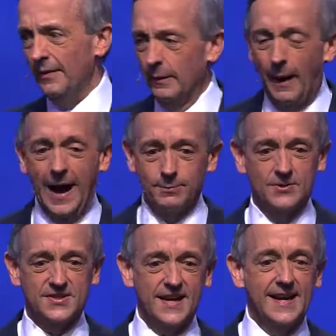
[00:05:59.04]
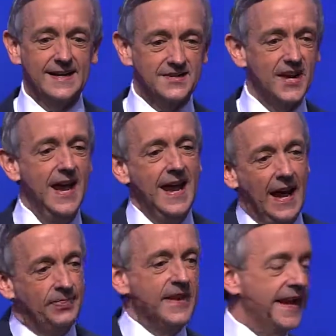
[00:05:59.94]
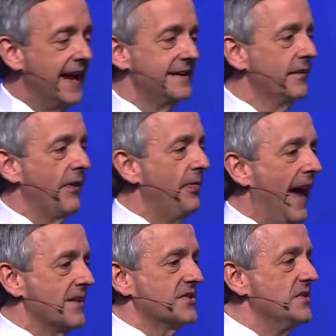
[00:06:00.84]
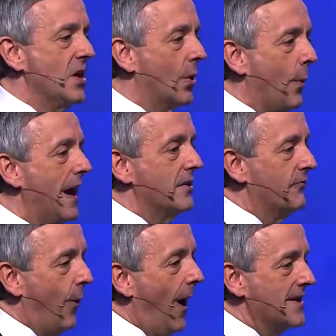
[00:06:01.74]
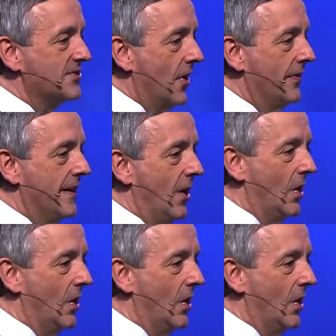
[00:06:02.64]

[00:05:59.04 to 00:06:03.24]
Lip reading: The Bible says, at the end of the thousand-year reign of Christ on the